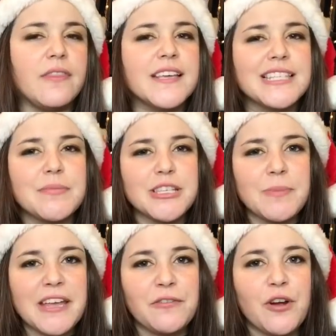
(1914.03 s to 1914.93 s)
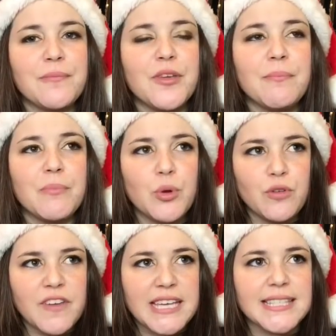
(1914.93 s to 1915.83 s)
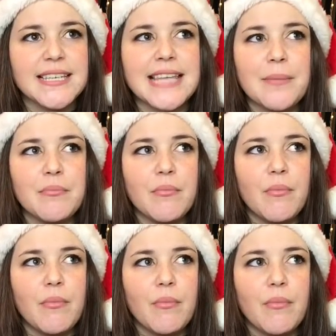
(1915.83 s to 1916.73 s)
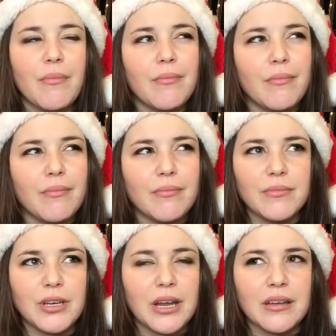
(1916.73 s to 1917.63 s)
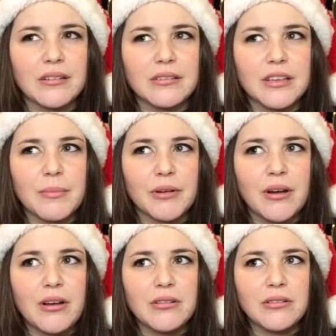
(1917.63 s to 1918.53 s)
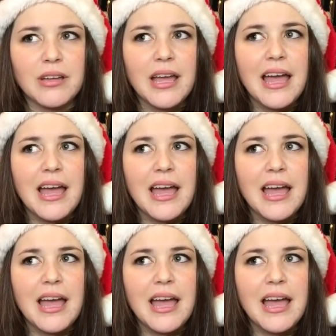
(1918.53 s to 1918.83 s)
This must be from the movies, because am I wrong?